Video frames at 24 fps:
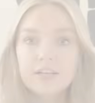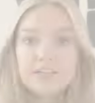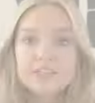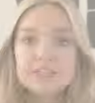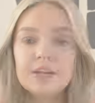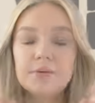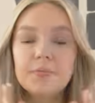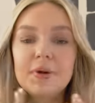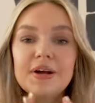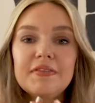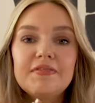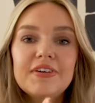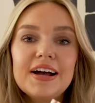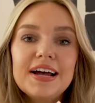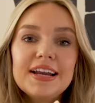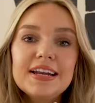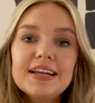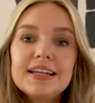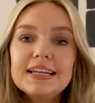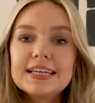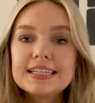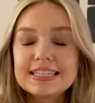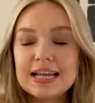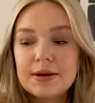So my
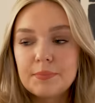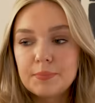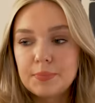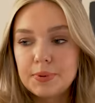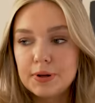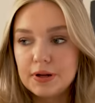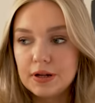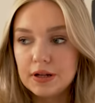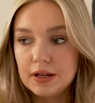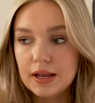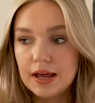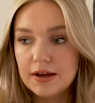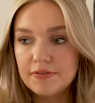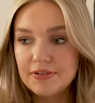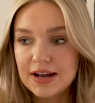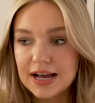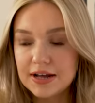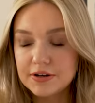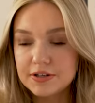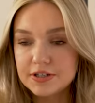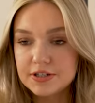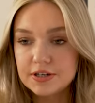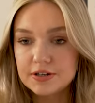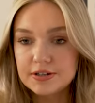final example of
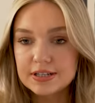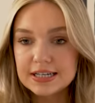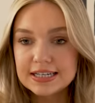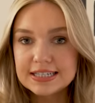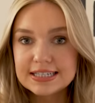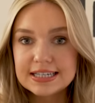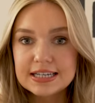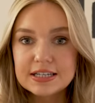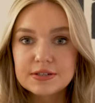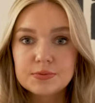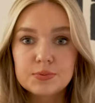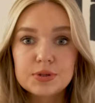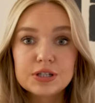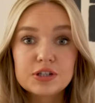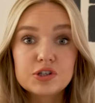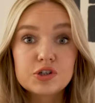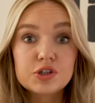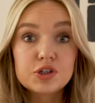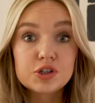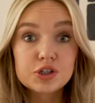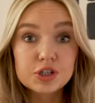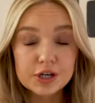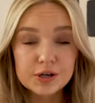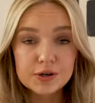how to do this is with
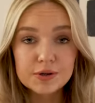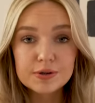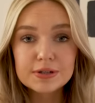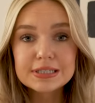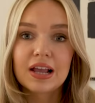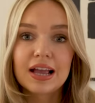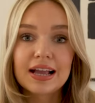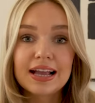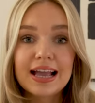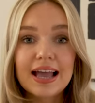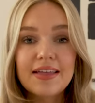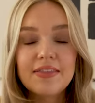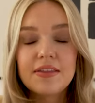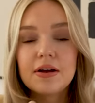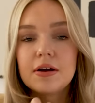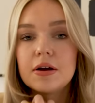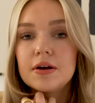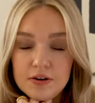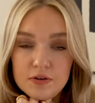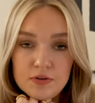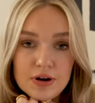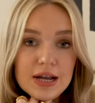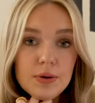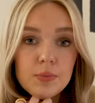shoes. Again,
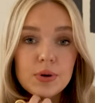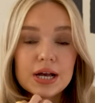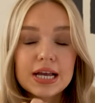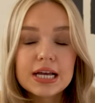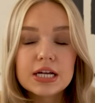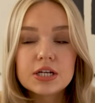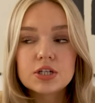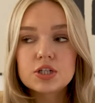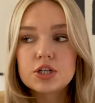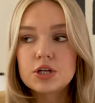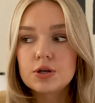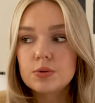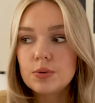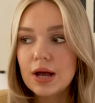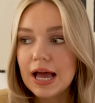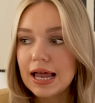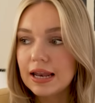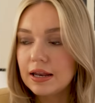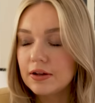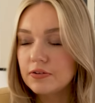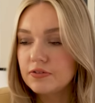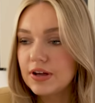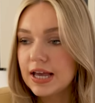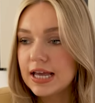they're a great way to
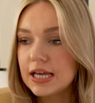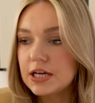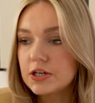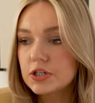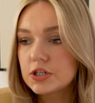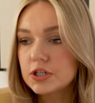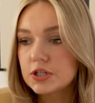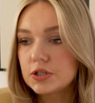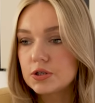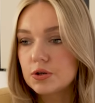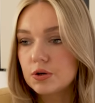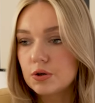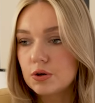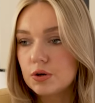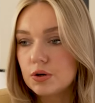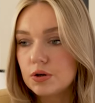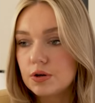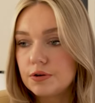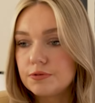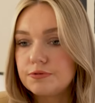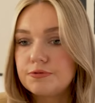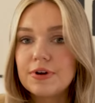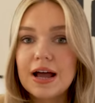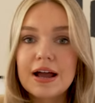elevate
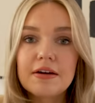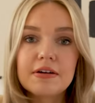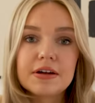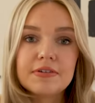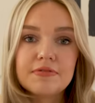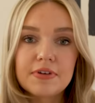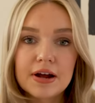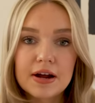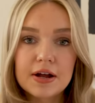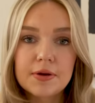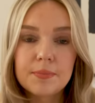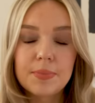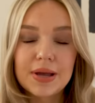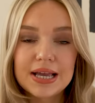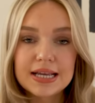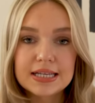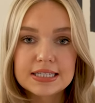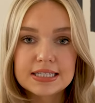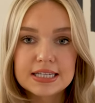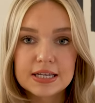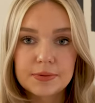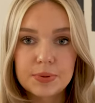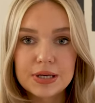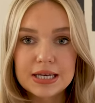your very, very
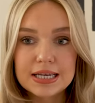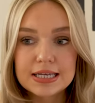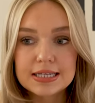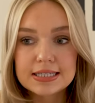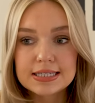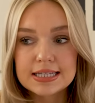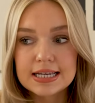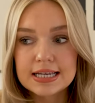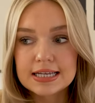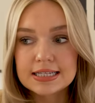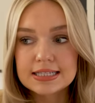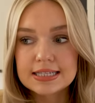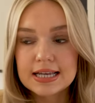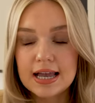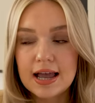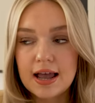basic pieces.